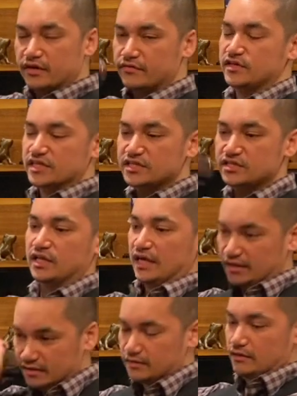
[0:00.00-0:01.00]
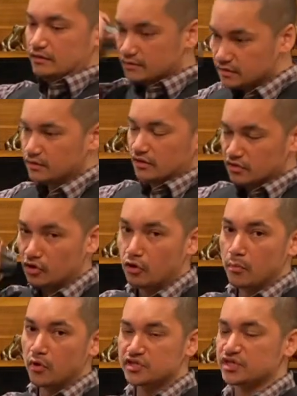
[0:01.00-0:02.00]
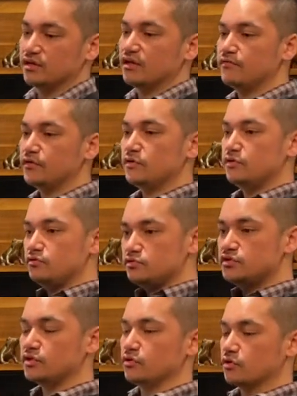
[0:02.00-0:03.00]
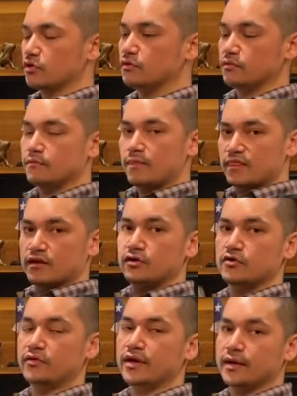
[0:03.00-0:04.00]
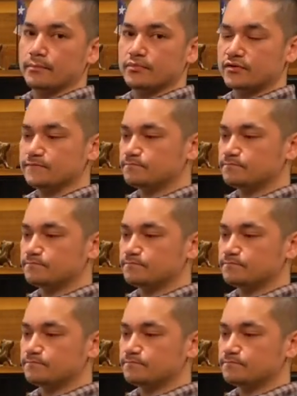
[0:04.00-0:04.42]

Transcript: If you just like, no motion. If you use your grip,